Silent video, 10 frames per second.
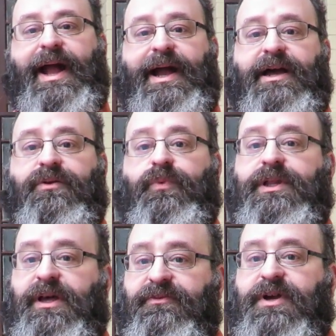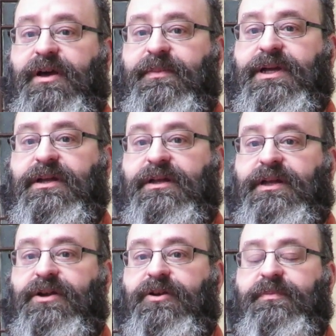And we love
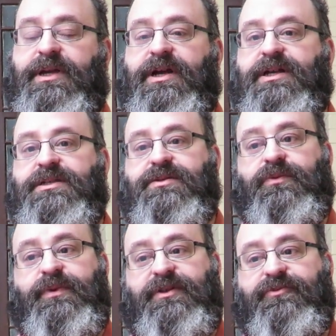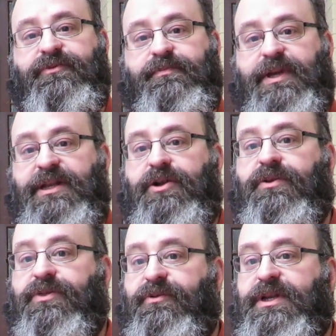coming here because we've been
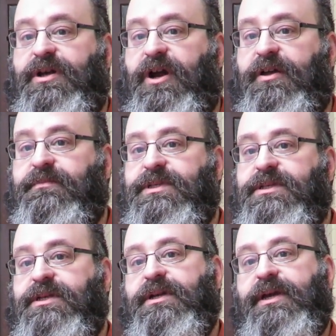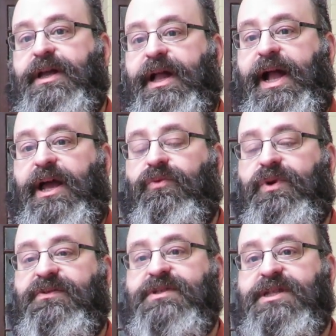here 3 times, and
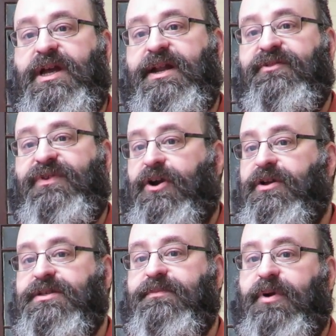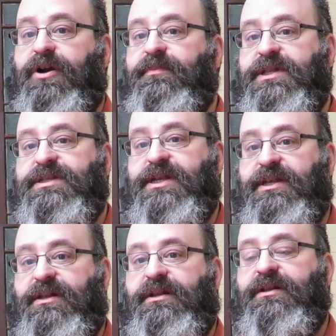we've stayed at various apartments
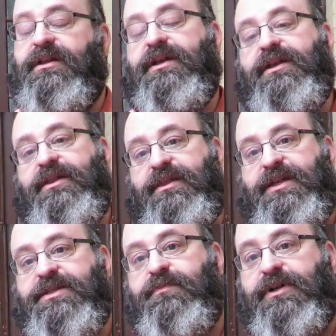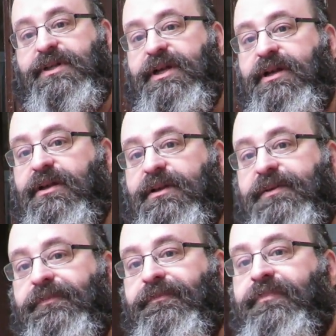in this building.
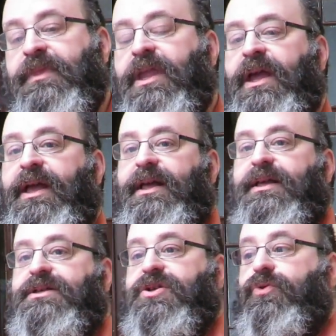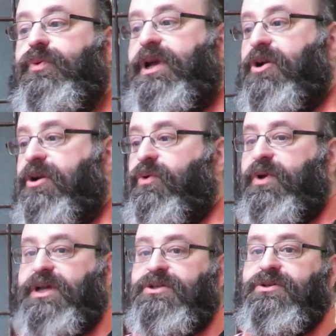So we are
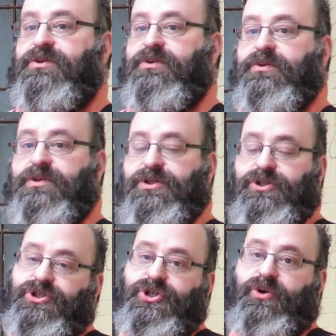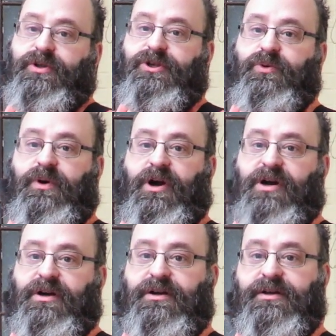going to show you
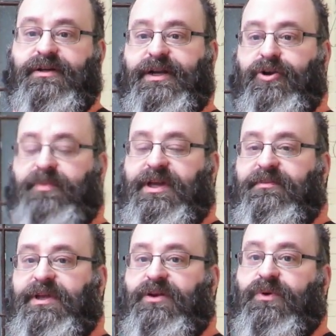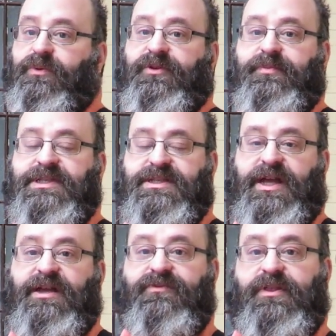our Airbnb where we've been
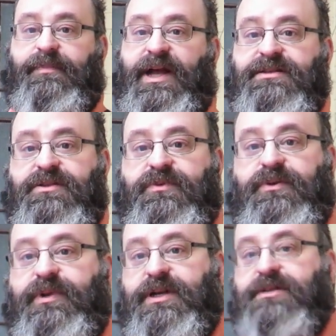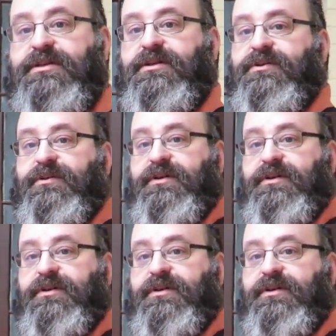staying for the past 3 weeks. So